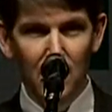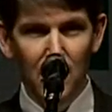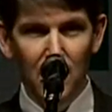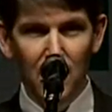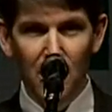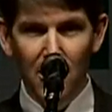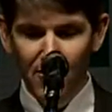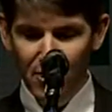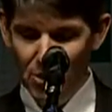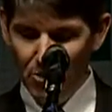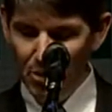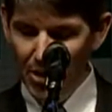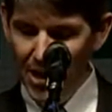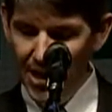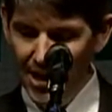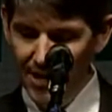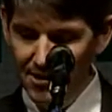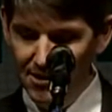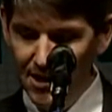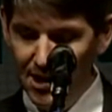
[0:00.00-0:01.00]
Governor
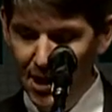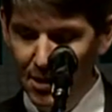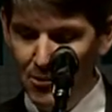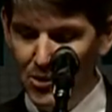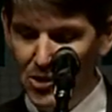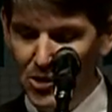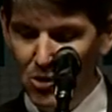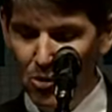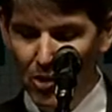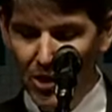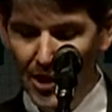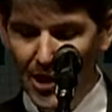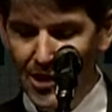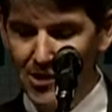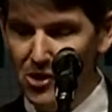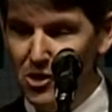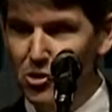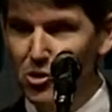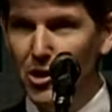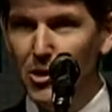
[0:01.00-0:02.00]
Bryant helped us
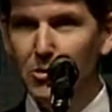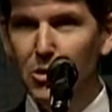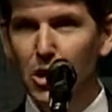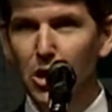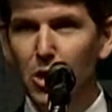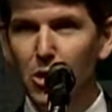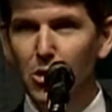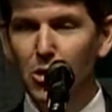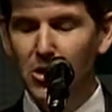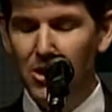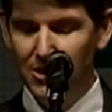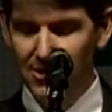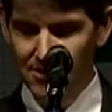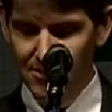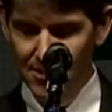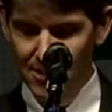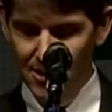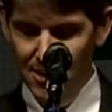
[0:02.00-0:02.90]
organize a trip to Houston